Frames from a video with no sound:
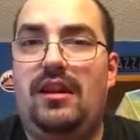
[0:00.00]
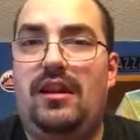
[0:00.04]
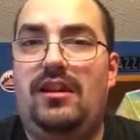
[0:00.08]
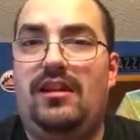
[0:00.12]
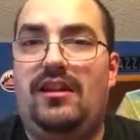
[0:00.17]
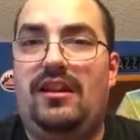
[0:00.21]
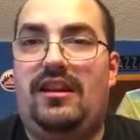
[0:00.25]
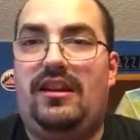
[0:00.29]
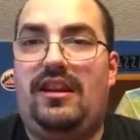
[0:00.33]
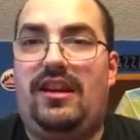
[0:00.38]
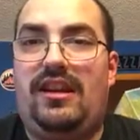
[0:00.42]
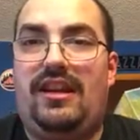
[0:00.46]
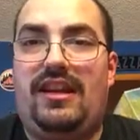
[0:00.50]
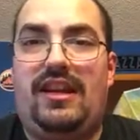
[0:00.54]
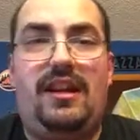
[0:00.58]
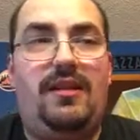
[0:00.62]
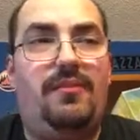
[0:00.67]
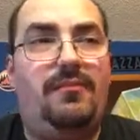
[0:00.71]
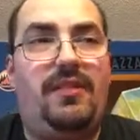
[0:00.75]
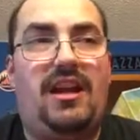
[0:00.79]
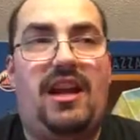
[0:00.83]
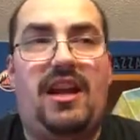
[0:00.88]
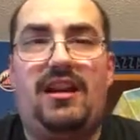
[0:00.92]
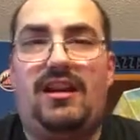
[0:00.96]
And then he
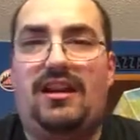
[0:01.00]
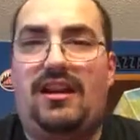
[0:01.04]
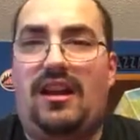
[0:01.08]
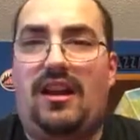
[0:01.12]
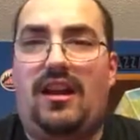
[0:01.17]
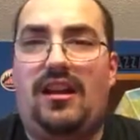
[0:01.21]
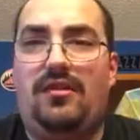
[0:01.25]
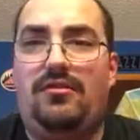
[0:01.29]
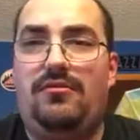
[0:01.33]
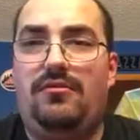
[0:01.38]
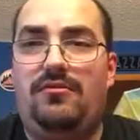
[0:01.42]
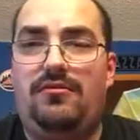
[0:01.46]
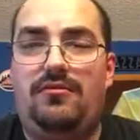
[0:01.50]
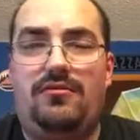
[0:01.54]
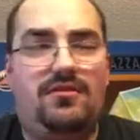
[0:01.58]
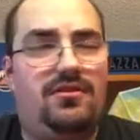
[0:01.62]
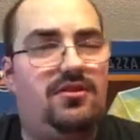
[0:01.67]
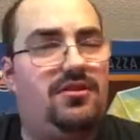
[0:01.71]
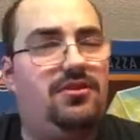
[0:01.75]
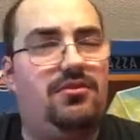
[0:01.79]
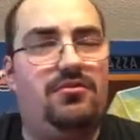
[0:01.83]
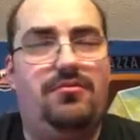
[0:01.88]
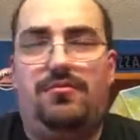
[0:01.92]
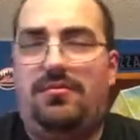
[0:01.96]
came back out,
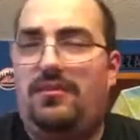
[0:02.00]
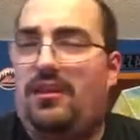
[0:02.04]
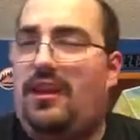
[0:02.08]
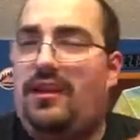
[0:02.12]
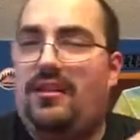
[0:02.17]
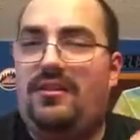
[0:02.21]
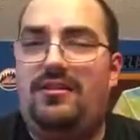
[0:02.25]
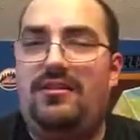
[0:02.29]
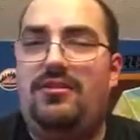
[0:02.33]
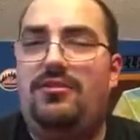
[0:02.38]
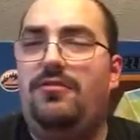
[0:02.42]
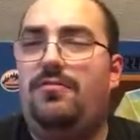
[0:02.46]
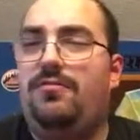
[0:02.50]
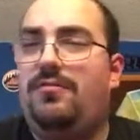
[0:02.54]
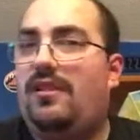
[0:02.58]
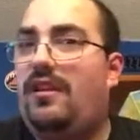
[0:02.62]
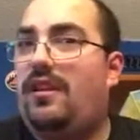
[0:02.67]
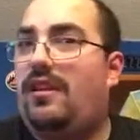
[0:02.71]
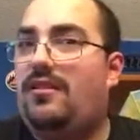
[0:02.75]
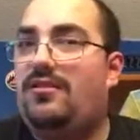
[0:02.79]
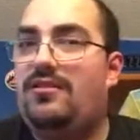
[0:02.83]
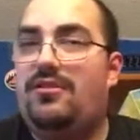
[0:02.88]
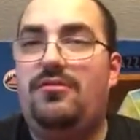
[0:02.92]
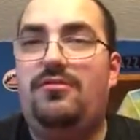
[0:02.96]
suplex,
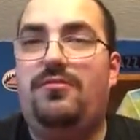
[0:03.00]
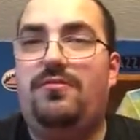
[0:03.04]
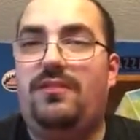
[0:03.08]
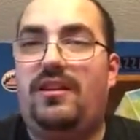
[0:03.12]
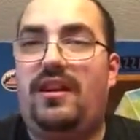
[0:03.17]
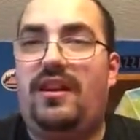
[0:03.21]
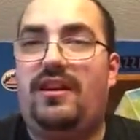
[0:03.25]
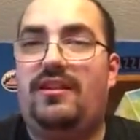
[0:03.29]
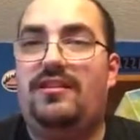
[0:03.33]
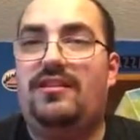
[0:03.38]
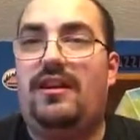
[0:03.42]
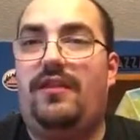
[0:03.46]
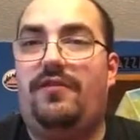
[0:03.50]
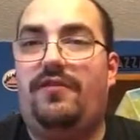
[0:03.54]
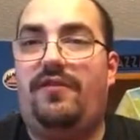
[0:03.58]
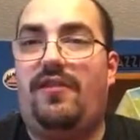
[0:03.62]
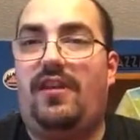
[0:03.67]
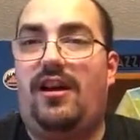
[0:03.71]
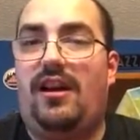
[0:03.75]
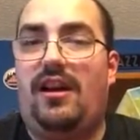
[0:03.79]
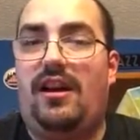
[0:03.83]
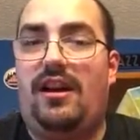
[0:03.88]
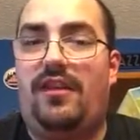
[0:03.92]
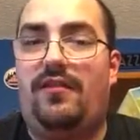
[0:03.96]

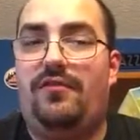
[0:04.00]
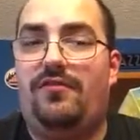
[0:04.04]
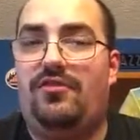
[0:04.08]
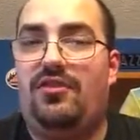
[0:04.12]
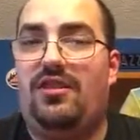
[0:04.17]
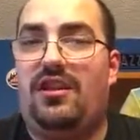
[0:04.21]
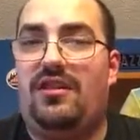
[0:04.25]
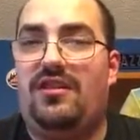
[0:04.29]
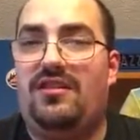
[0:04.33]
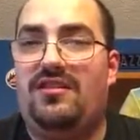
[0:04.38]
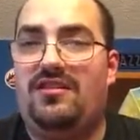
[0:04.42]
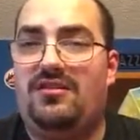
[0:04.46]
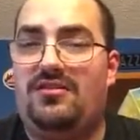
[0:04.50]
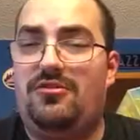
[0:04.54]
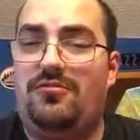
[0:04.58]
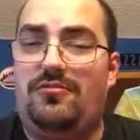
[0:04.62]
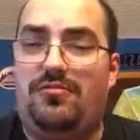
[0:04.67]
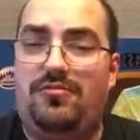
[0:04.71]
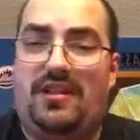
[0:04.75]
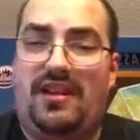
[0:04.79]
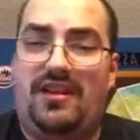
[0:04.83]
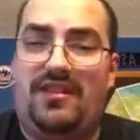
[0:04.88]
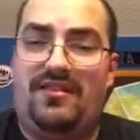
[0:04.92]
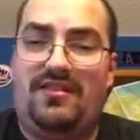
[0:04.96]
F5. Tried to
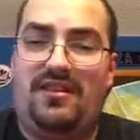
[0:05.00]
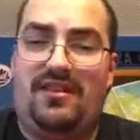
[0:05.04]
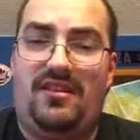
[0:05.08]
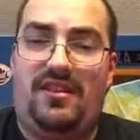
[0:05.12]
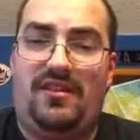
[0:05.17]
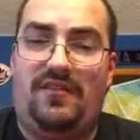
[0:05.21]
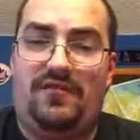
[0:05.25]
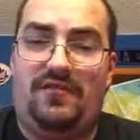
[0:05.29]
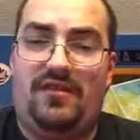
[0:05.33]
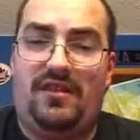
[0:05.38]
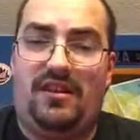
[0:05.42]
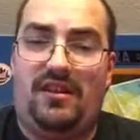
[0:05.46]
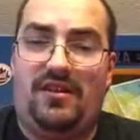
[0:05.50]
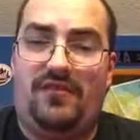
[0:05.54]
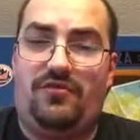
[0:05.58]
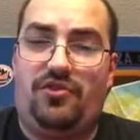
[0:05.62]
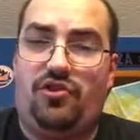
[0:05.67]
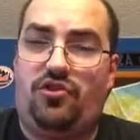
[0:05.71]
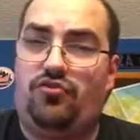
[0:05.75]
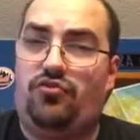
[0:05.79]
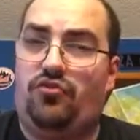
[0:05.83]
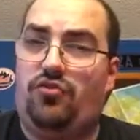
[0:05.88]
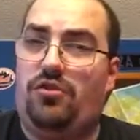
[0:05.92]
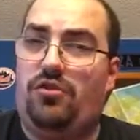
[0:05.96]
suplex an F5
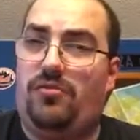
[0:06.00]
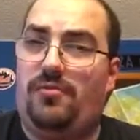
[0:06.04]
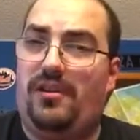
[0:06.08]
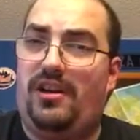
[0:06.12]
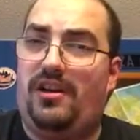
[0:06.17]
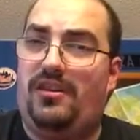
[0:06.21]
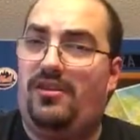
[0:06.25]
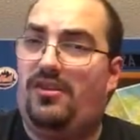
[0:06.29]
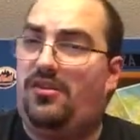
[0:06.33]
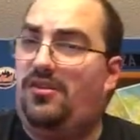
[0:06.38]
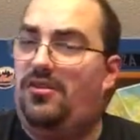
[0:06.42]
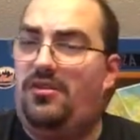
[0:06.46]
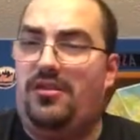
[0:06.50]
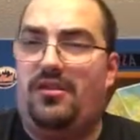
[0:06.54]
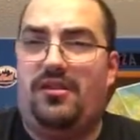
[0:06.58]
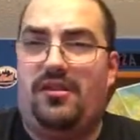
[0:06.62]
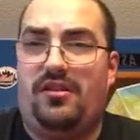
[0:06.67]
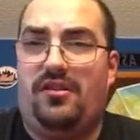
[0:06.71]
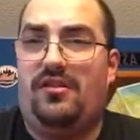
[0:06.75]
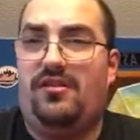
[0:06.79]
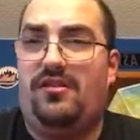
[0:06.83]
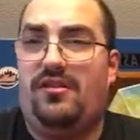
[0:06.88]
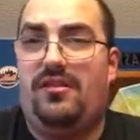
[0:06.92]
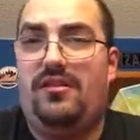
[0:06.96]
Strowman.
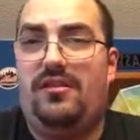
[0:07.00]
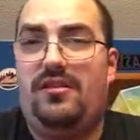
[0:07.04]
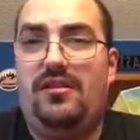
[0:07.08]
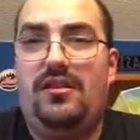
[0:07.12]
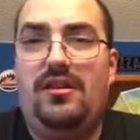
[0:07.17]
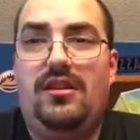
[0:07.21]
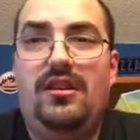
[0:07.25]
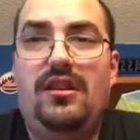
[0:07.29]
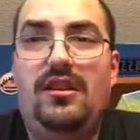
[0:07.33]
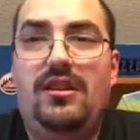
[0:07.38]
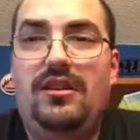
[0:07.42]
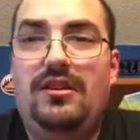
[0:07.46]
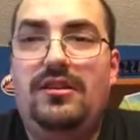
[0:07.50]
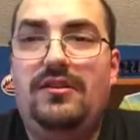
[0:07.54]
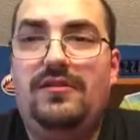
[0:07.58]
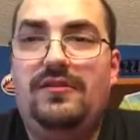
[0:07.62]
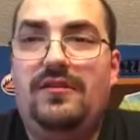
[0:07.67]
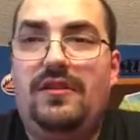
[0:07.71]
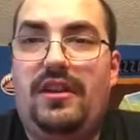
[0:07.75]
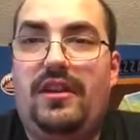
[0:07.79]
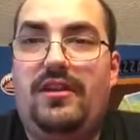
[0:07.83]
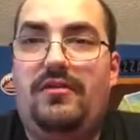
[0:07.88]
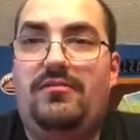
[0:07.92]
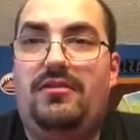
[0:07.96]
Couldn't.
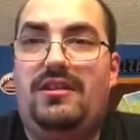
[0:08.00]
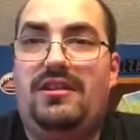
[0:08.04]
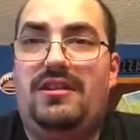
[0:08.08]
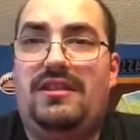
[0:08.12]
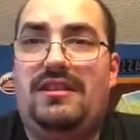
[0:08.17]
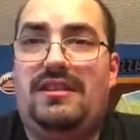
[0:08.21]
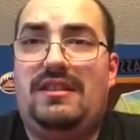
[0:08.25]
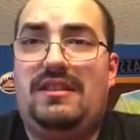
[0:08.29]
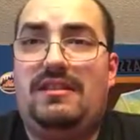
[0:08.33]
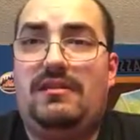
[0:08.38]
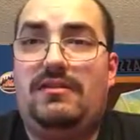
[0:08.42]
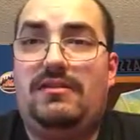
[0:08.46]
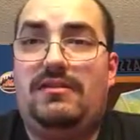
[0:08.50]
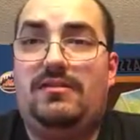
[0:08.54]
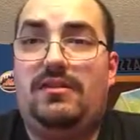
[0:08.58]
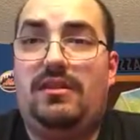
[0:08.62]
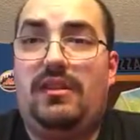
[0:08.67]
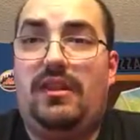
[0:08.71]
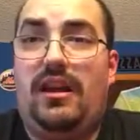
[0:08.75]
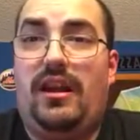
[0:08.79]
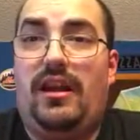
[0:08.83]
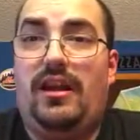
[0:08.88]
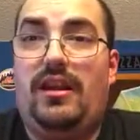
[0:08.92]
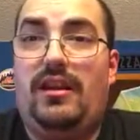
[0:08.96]
It was
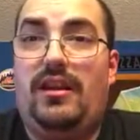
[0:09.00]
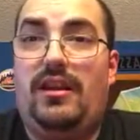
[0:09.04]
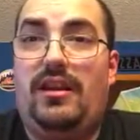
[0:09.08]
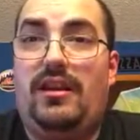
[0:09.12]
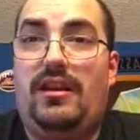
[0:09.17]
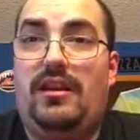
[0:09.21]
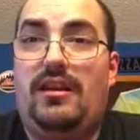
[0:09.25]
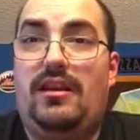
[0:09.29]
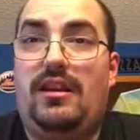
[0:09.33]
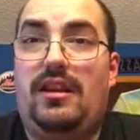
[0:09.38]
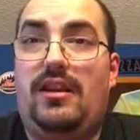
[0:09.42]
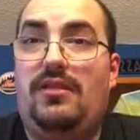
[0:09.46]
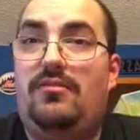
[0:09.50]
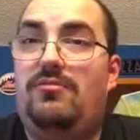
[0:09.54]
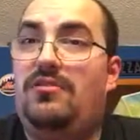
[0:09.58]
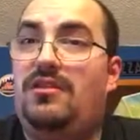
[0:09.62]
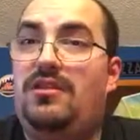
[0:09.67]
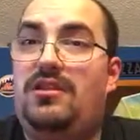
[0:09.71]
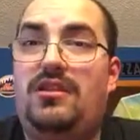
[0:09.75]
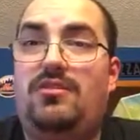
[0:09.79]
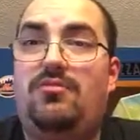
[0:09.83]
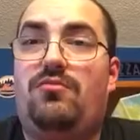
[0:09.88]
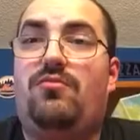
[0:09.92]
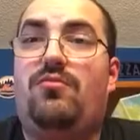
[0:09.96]

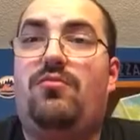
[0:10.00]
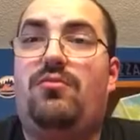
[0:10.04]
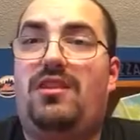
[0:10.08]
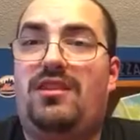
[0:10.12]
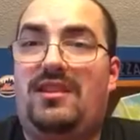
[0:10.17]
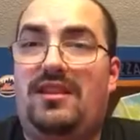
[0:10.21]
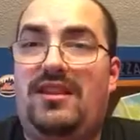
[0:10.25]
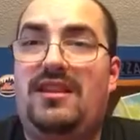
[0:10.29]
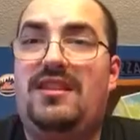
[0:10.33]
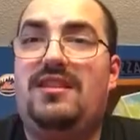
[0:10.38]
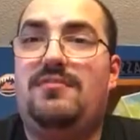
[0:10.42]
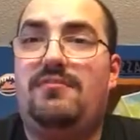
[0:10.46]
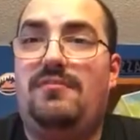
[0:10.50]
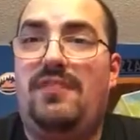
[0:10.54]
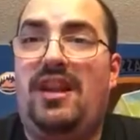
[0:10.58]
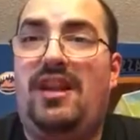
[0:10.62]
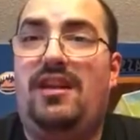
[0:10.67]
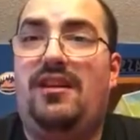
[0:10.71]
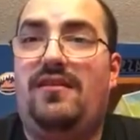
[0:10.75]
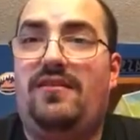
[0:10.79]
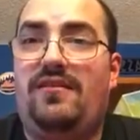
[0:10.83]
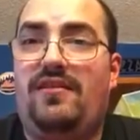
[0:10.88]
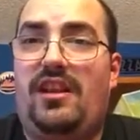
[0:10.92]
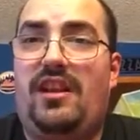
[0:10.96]
what this
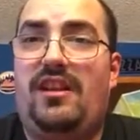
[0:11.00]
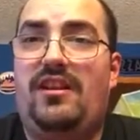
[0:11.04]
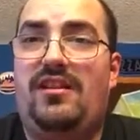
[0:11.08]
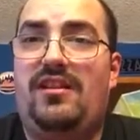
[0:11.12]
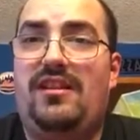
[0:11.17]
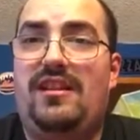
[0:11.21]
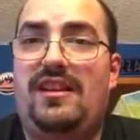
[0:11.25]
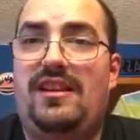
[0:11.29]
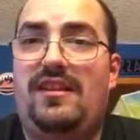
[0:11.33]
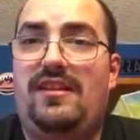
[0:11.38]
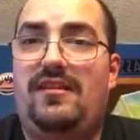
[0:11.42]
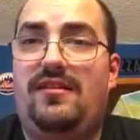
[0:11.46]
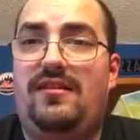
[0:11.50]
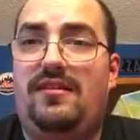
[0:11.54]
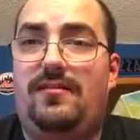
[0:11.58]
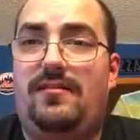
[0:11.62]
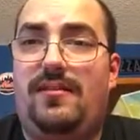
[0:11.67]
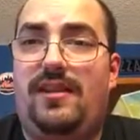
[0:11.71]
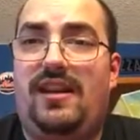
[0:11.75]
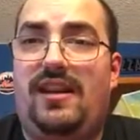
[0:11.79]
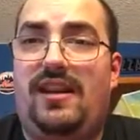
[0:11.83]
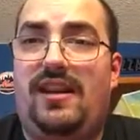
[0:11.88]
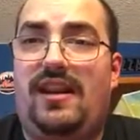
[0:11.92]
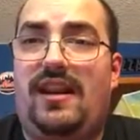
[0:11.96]
main event needed to
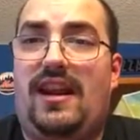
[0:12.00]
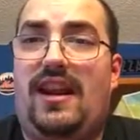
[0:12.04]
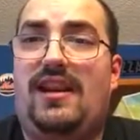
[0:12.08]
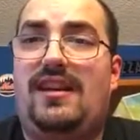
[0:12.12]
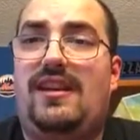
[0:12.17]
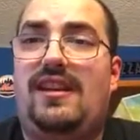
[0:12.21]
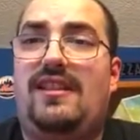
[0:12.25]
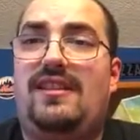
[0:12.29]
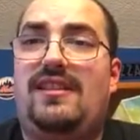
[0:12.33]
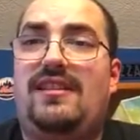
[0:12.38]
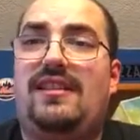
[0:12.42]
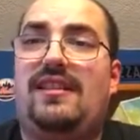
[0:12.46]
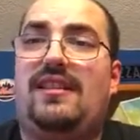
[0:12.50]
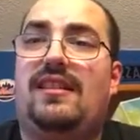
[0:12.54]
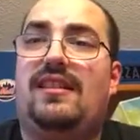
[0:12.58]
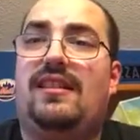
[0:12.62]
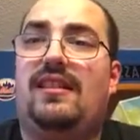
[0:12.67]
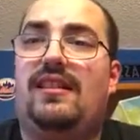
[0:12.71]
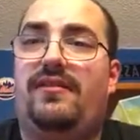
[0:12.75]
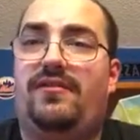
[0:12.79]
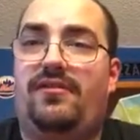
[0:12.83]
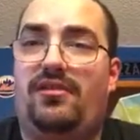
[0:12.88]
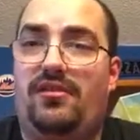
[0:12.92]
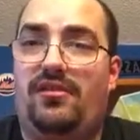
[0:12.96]
be, and it
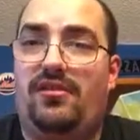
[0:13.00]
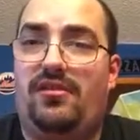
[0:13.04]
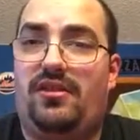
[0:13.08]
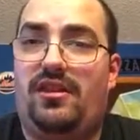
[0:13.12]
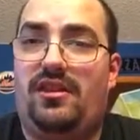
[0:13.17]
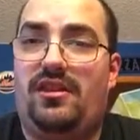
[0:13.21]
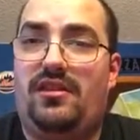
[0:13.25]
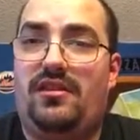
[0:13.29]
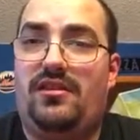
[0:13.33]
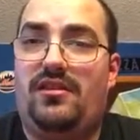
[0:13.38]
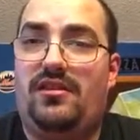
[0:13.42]
delivered.